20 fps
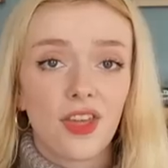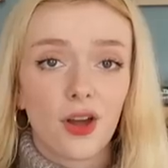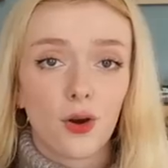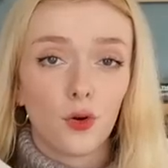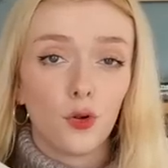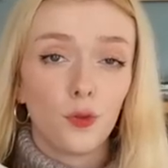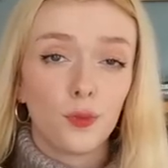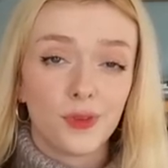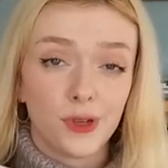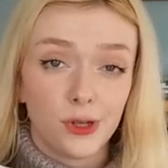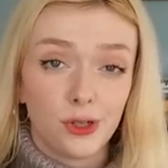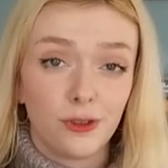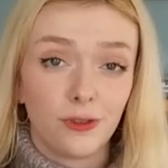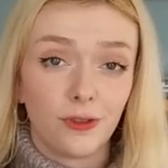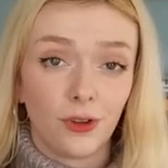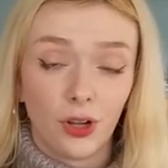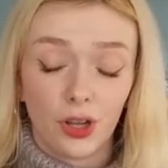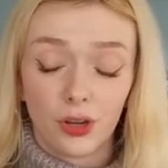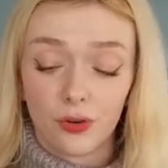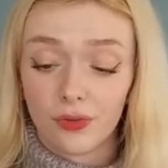they're all
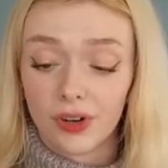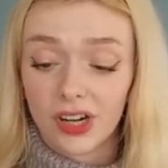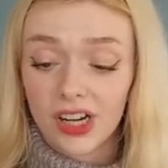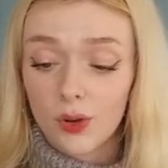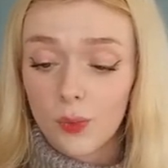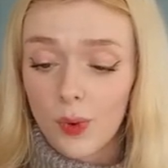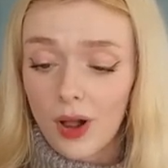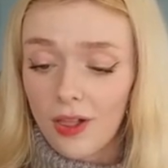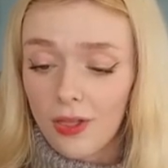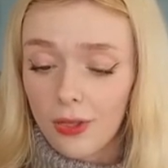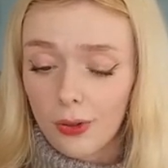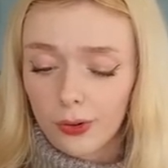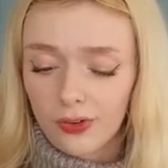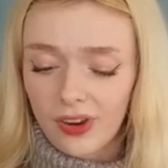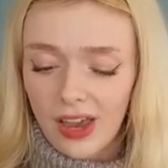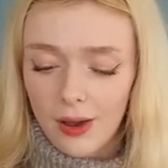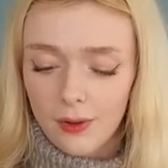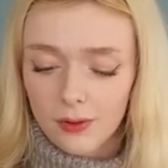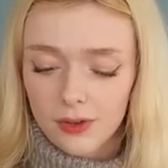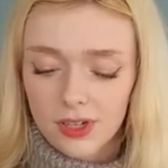beautiful and really well
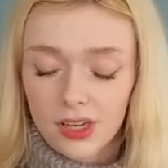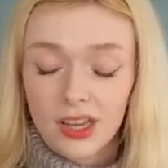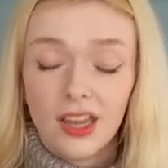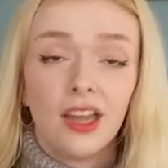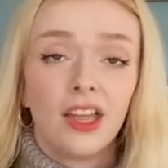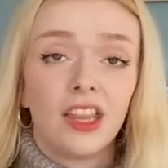thought out.